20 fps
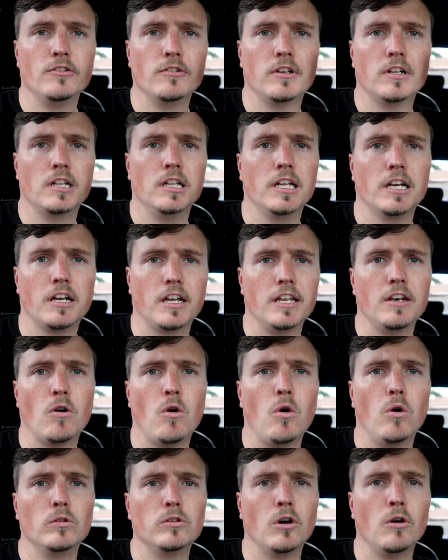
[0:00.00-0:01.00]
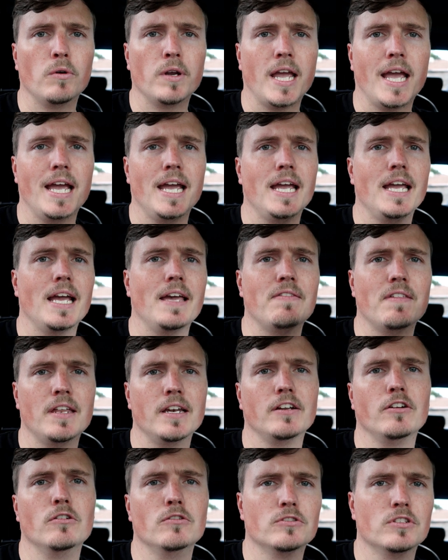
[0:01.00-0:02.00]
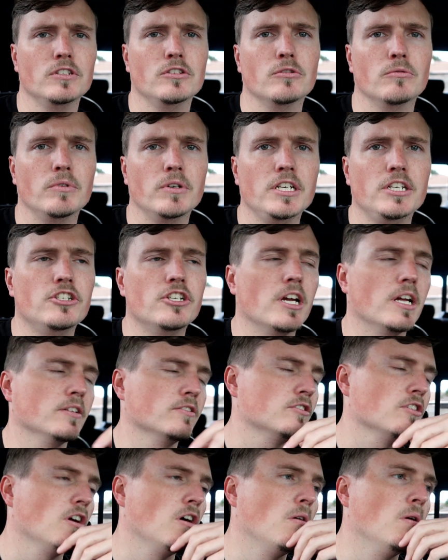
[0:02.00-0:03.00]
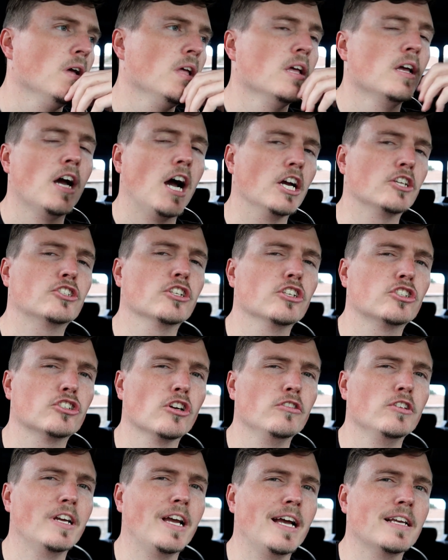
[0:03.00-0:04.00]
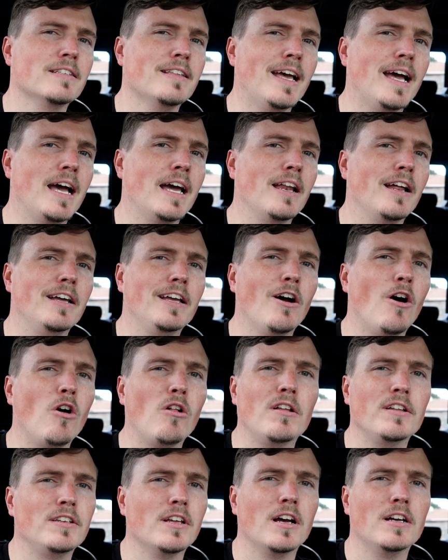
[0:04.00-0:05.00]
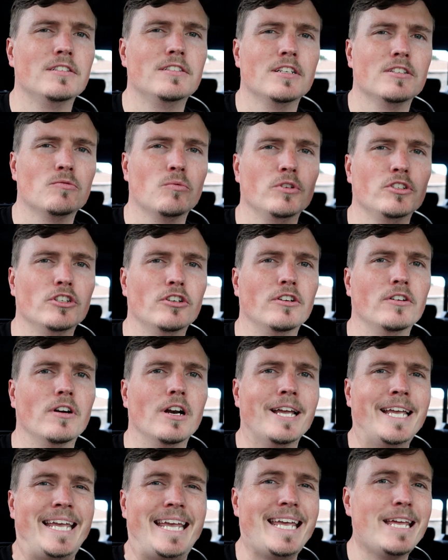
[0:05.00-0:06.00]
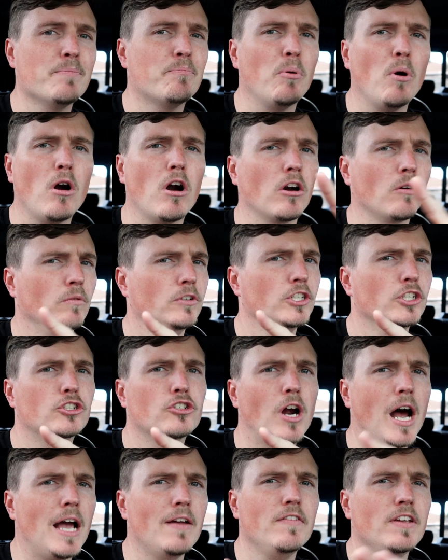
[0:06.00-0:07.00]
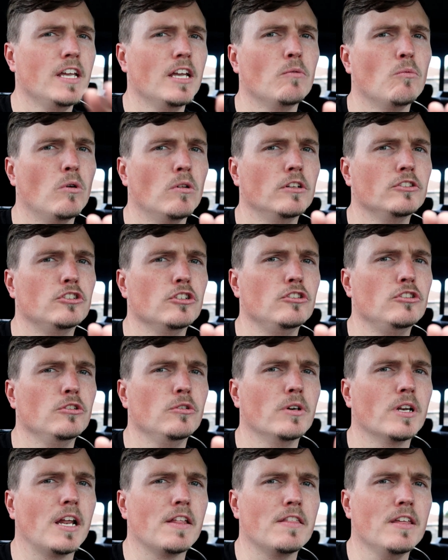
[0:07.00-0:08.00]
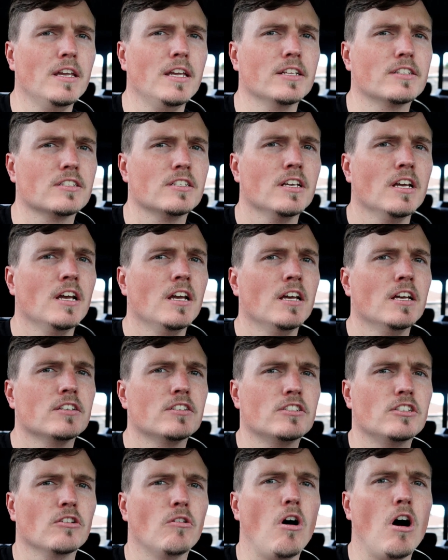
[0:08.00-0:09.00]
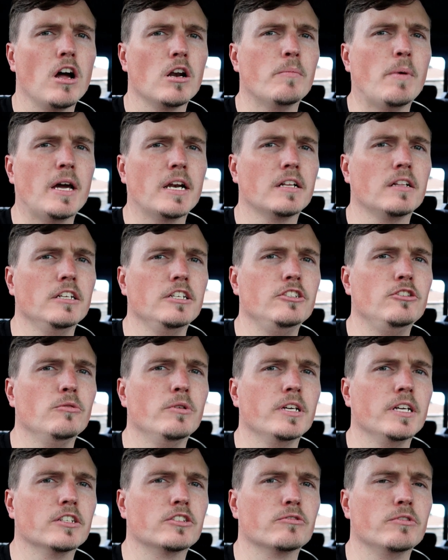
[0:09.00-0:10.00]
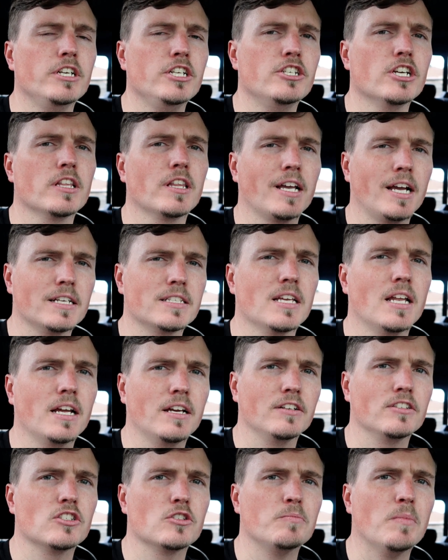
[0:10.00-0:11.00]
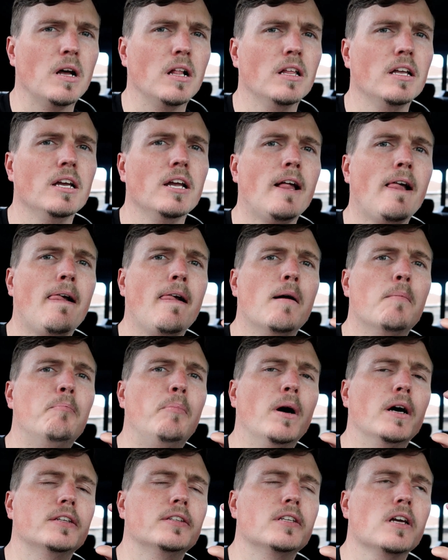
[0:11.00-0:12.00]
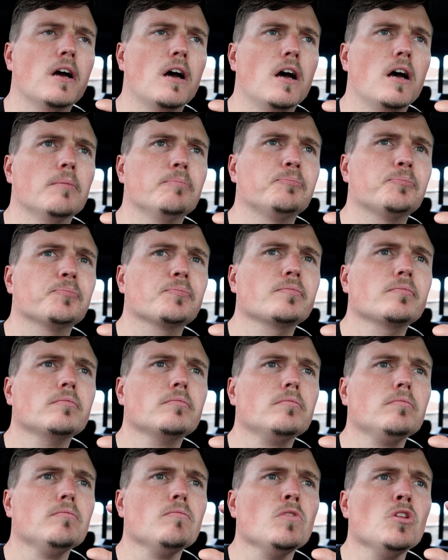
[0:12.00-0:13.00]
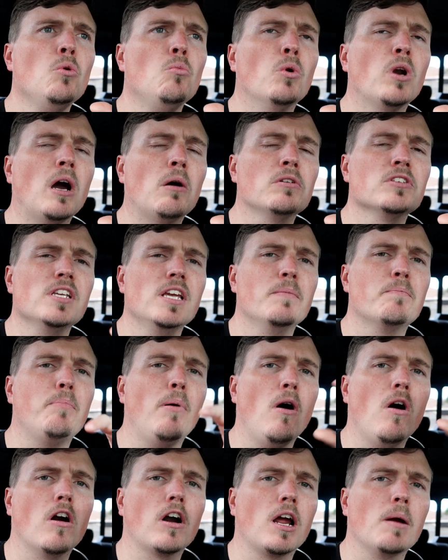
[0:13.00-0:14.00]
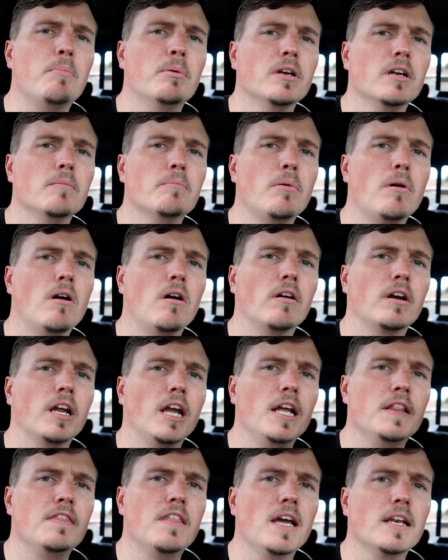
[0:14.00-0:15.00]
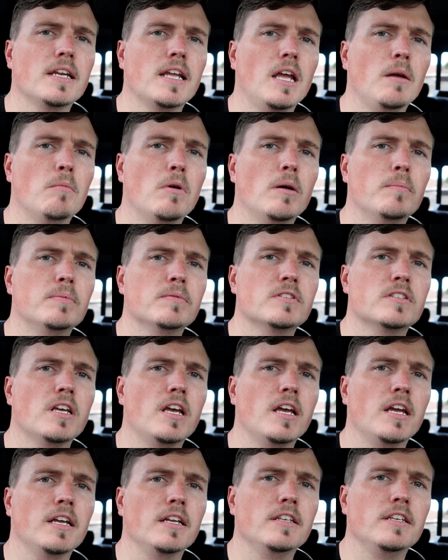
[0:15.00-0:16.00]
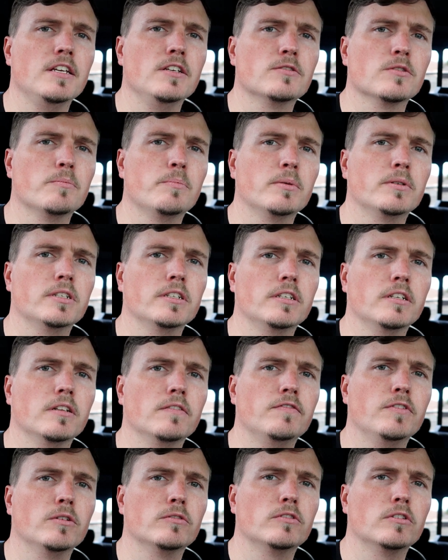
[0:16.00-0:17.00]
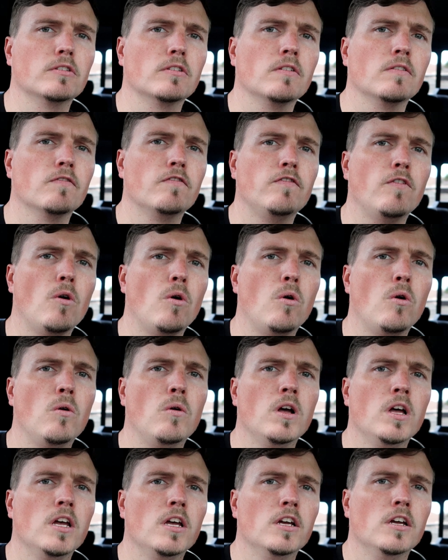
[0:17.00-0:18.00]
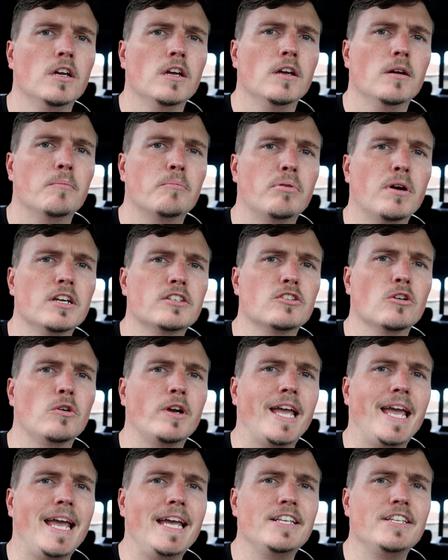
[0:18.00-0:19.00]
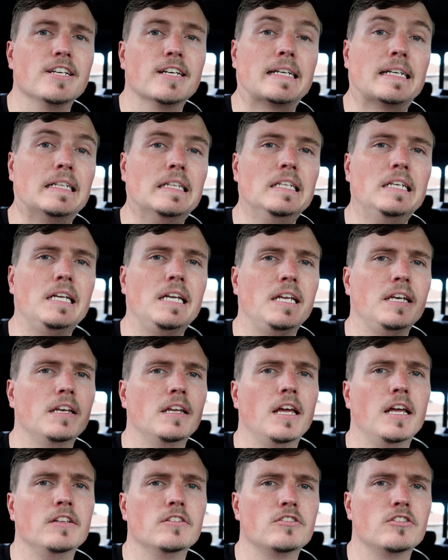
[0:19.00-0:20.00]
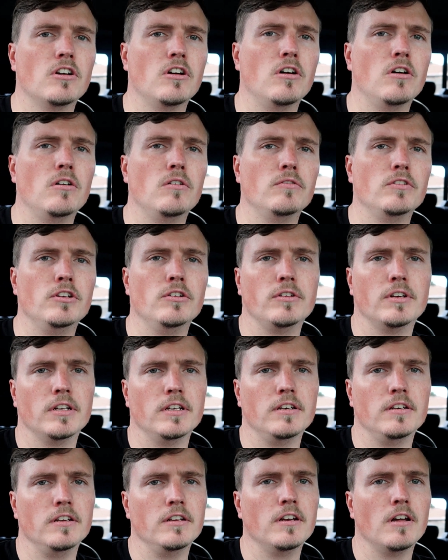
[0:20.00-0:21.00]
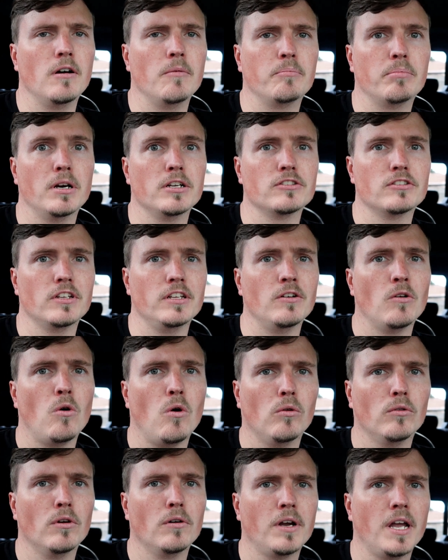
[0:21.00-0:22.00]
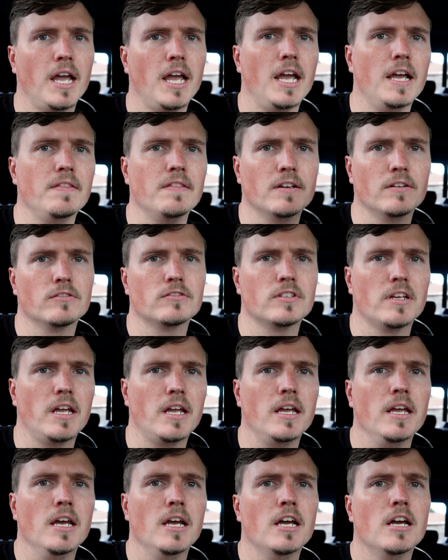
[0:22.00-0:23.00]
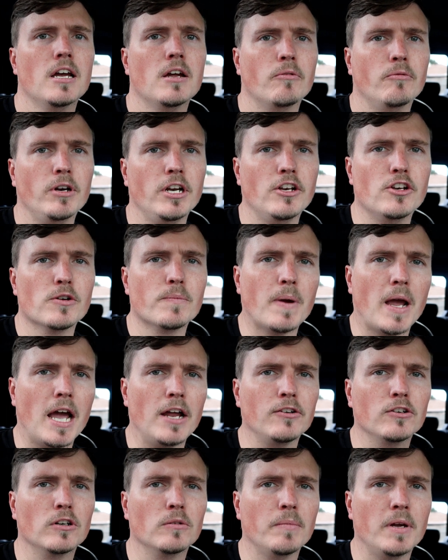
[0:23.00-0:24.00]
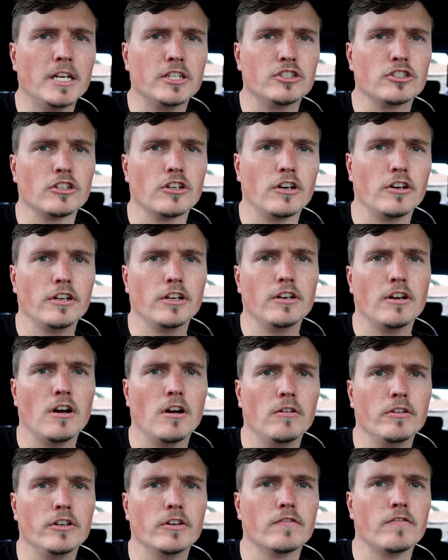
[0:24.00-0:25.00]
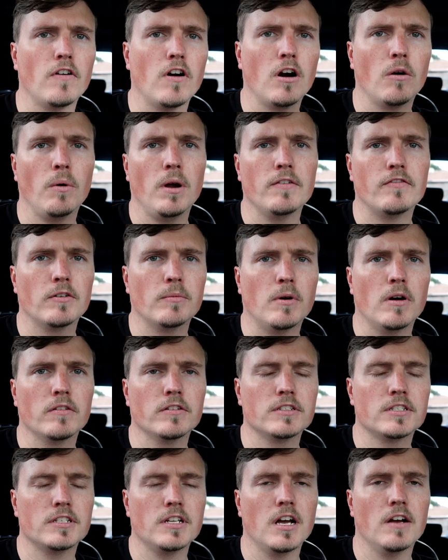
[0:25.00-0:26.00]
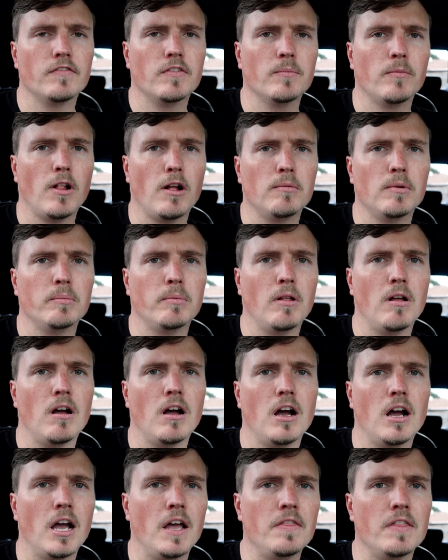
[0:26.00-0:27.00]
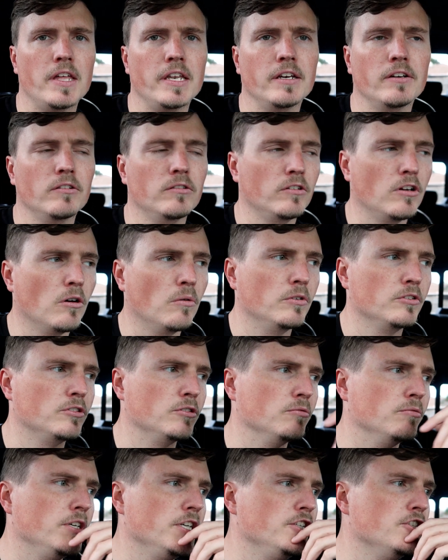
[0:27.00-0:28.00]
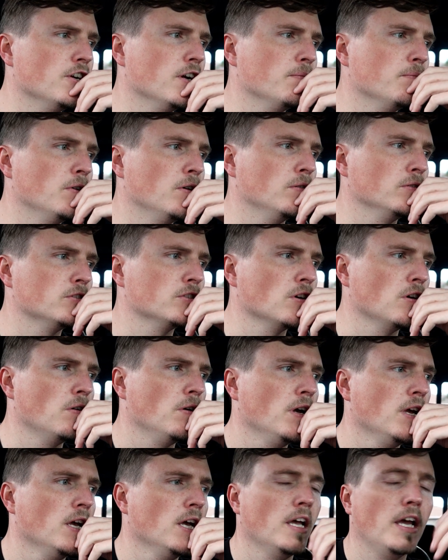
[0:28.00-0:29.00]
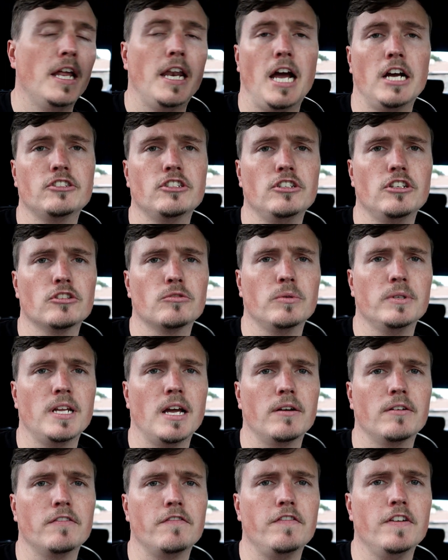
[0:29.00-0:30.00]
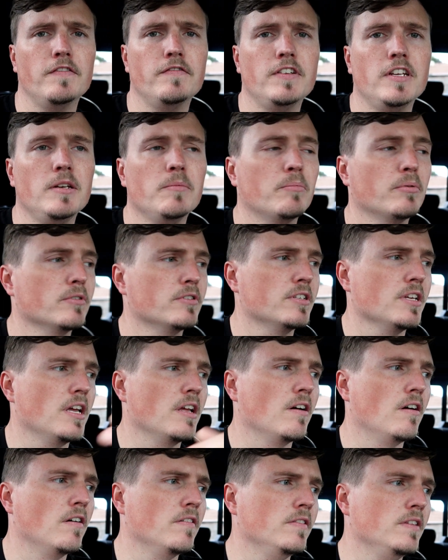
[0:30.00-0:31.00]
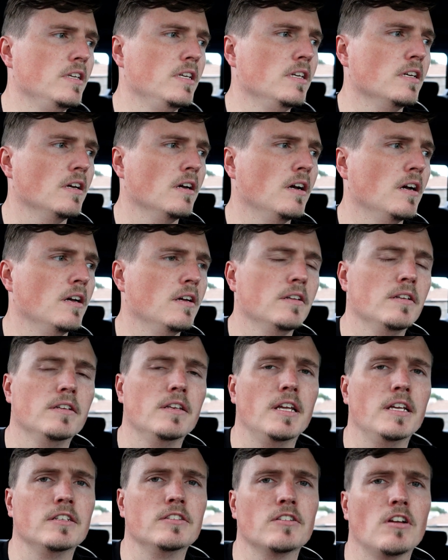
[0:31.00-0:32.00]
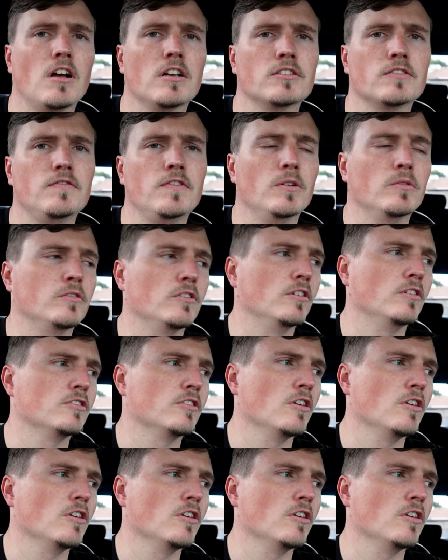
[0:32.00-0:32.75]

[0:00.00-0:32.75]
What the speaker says: You click and hold OK, and then it goes into regen. So I should have shown you guys that. All it does is when you're in park, when you're driving, it won't let you do it. I think it's still automatically doing its regen. Like I said, I could smell it, but when I was in park, I put it in park, it then came up saying diesel particulate filter full, press OK to clean. And so you can, you know, press it and hold OK, and then it'll say read your manual, make sure, you know, you're far away from all this stuff and blah blah blah, and then it'll go into regen mode. So it actually just went down to 15% on the exhaust filter.